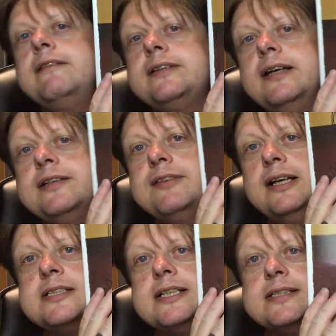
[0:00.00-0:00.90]
Return to the
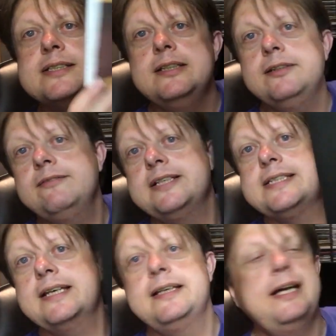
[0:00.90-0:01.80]
Last Chance Saloon, their
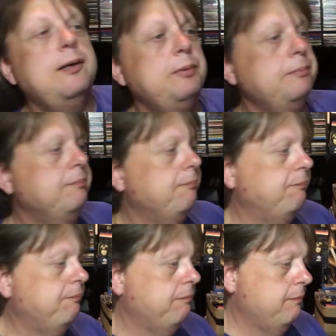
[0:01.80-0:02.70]
second album,
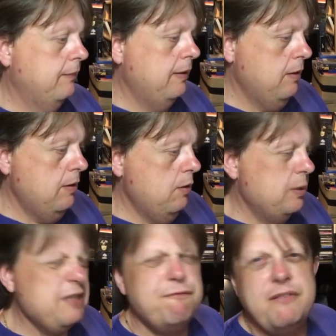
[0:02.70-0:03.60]

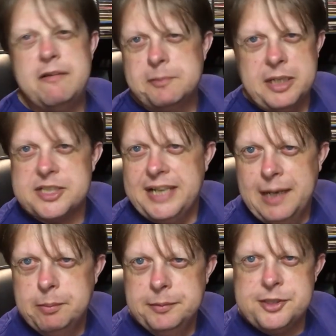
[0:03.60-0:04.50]
which is very much an
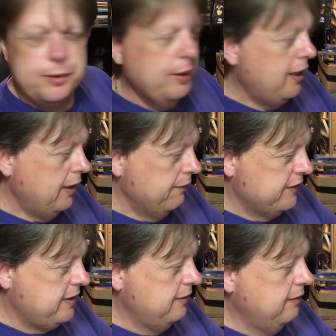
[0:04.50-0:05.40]
album of two
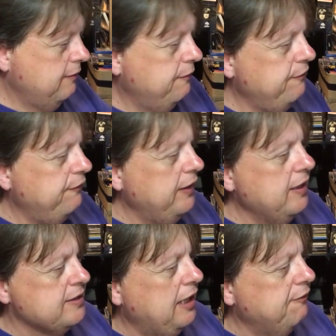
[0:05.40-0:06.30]
halves.
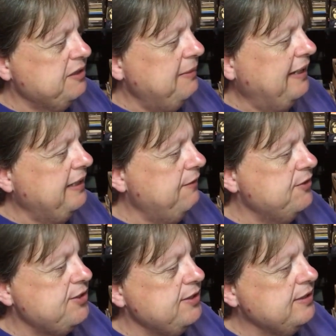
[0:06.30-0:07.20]
First half is
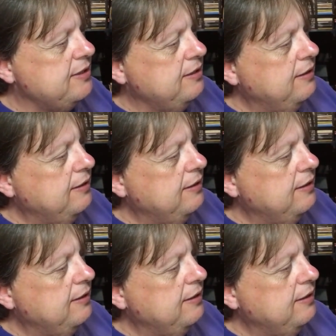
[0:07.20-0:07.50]
magnificent.